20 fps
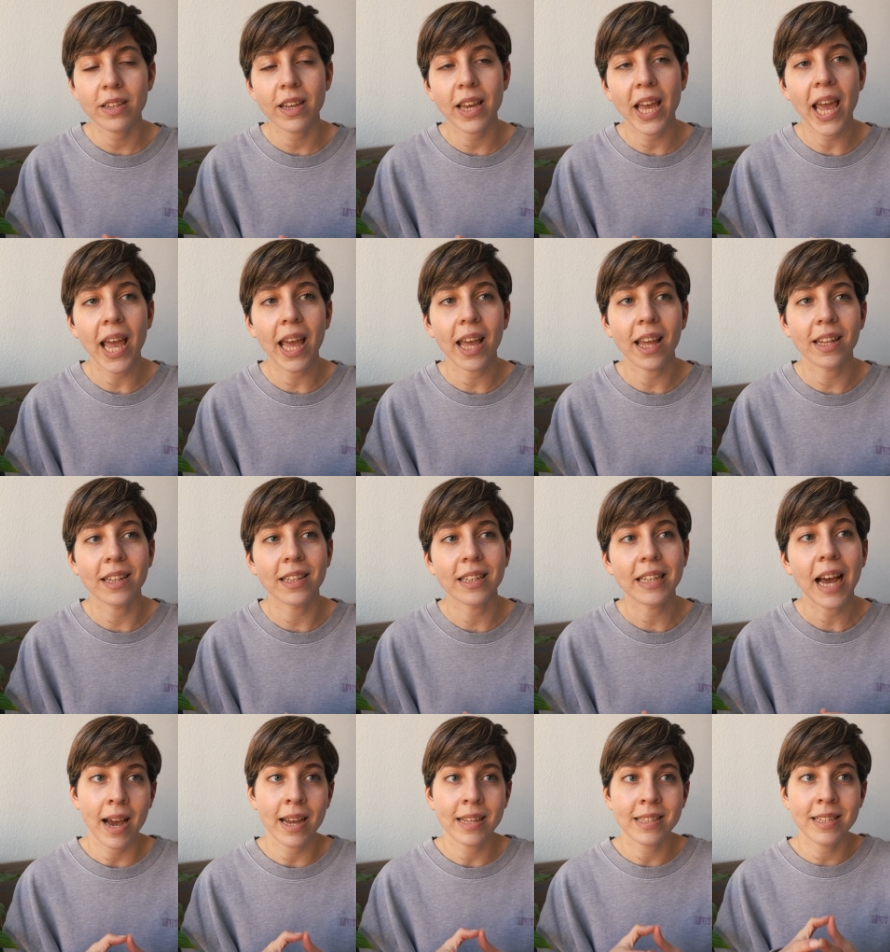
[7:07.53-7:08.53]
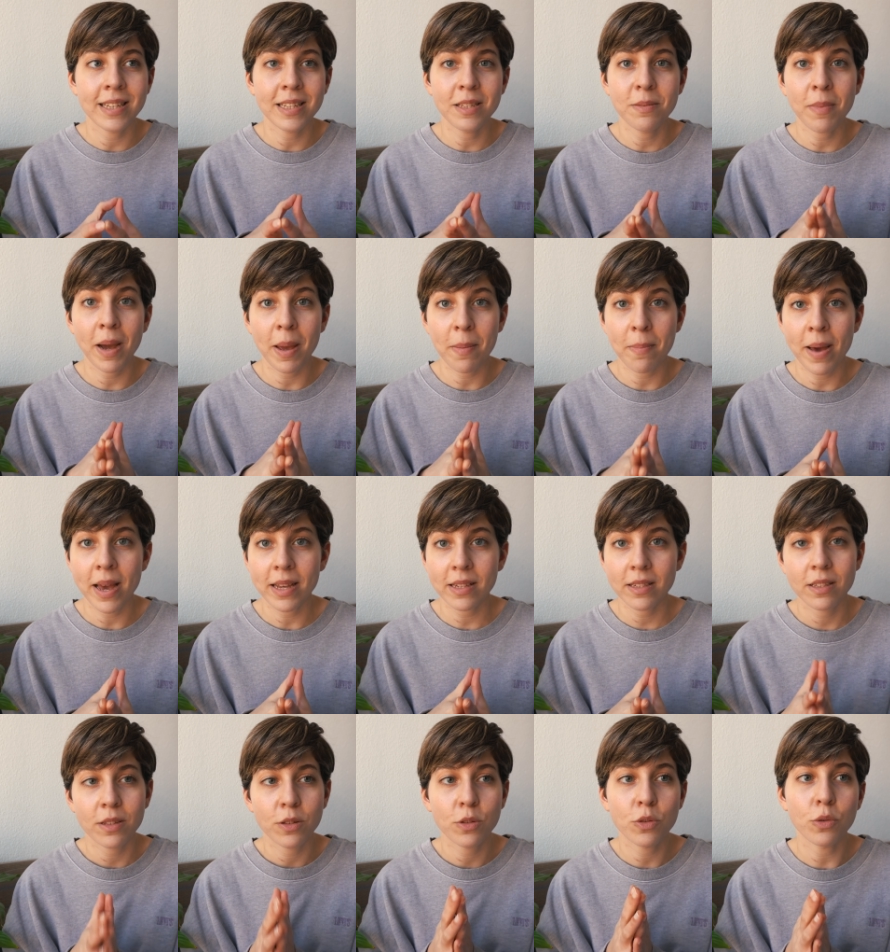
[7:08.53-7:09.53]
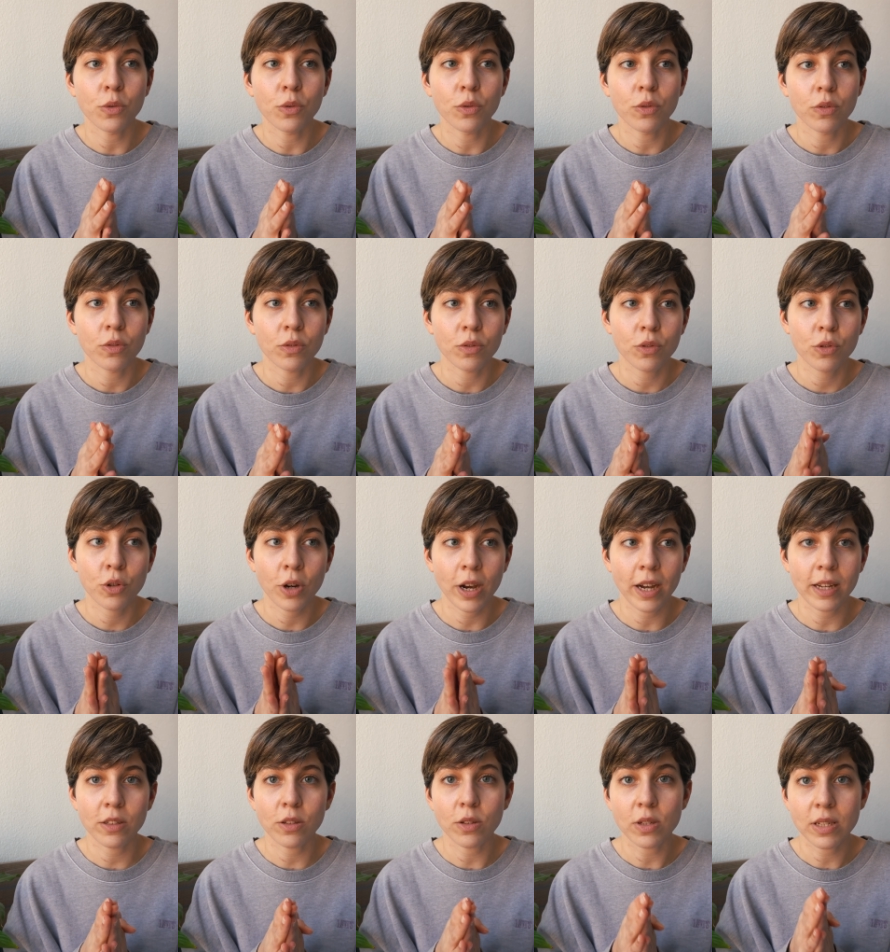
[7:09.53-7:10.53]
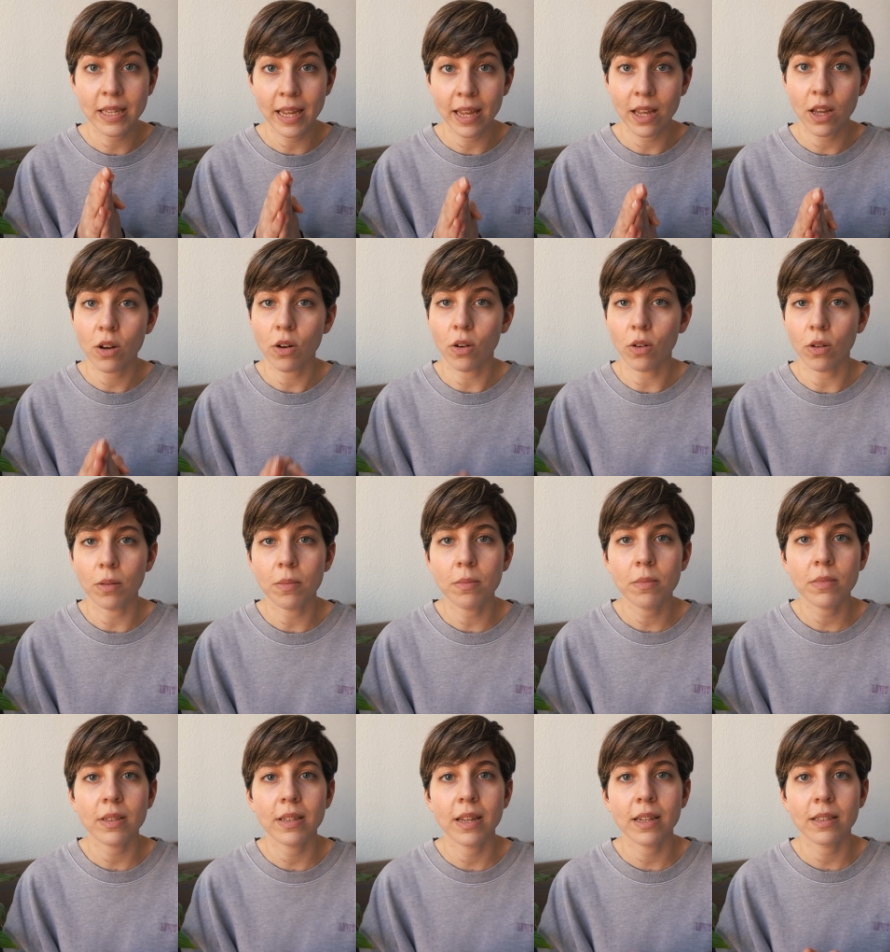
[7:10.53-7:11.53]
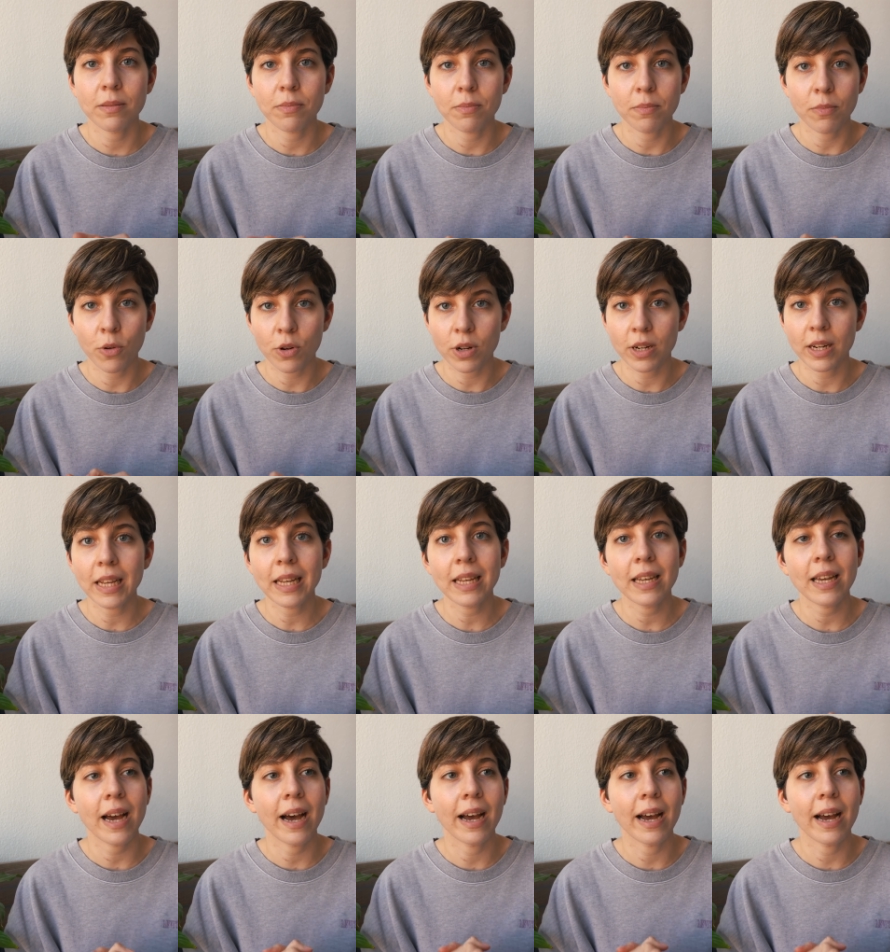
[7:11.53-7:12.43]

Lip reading: and I did my best to try to stay calm that morning.